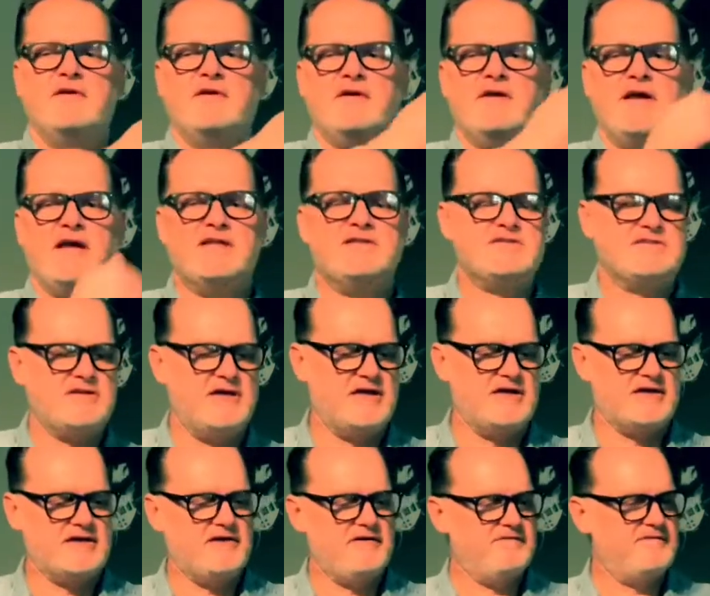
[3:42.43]
headstock
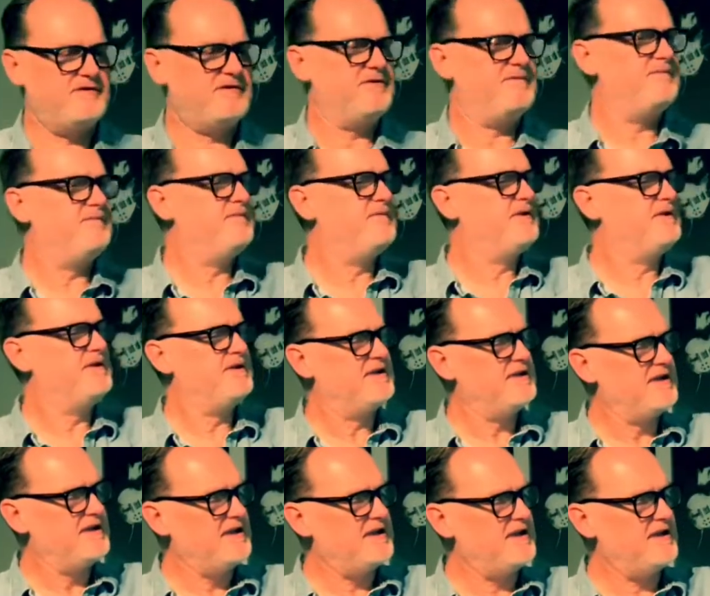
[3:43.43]
cover
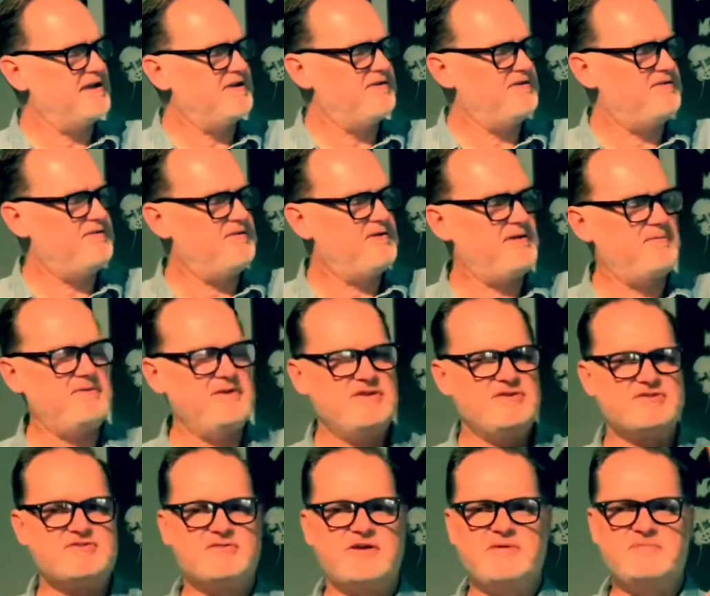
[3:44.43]
and 2 ebony
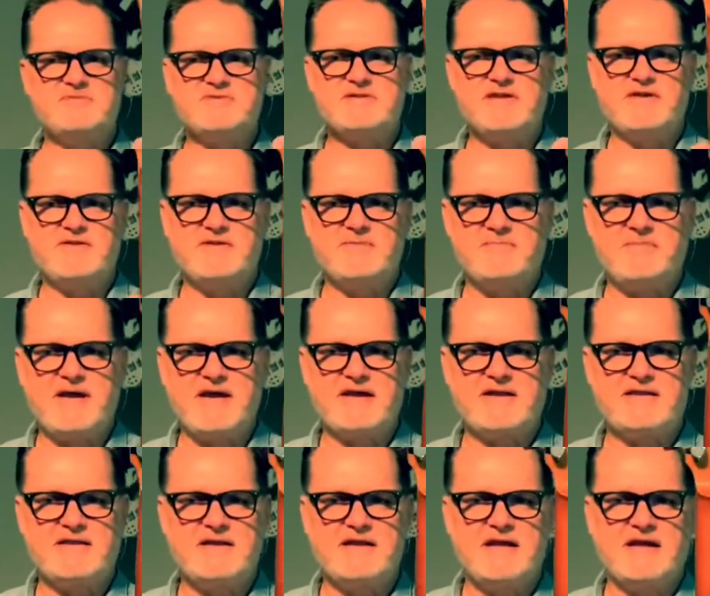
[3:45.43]
stripes down the back
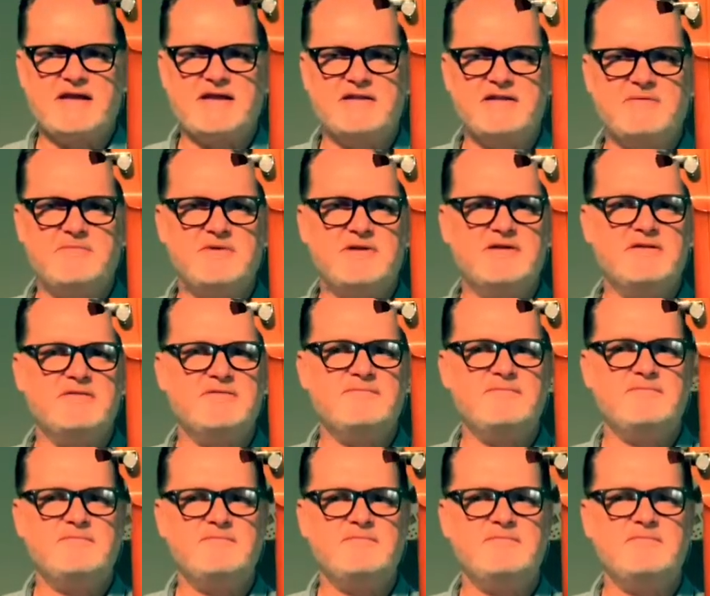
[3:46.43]
of the neck in the middle,
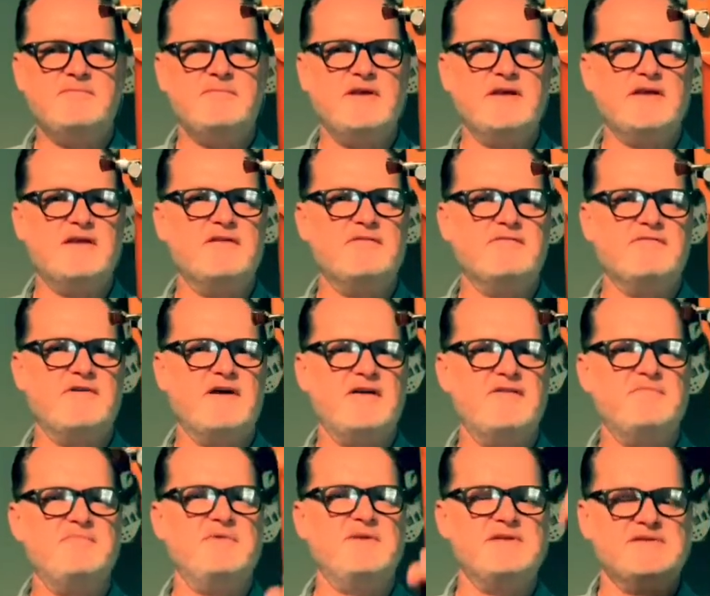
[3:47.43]
making it
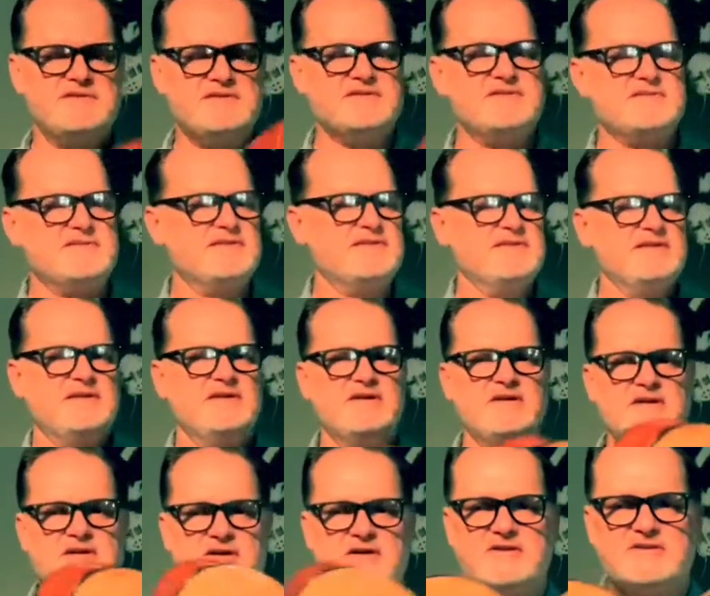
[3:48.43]
5 pieces.
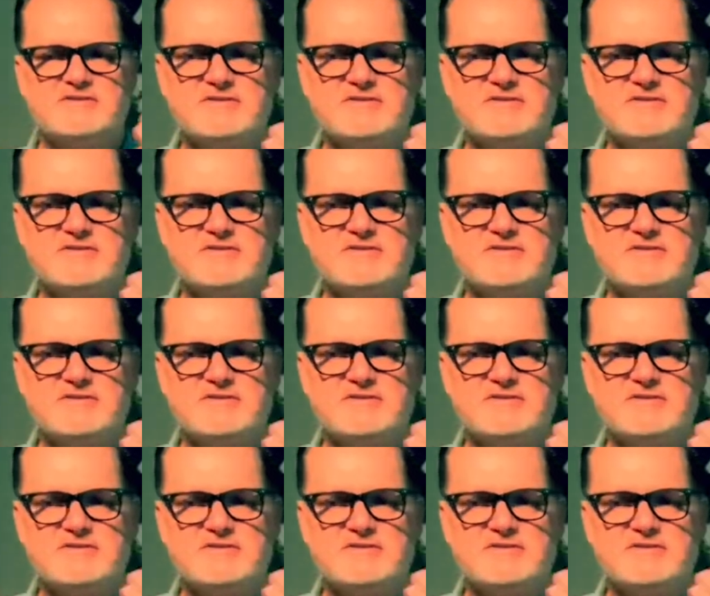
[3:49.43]
Also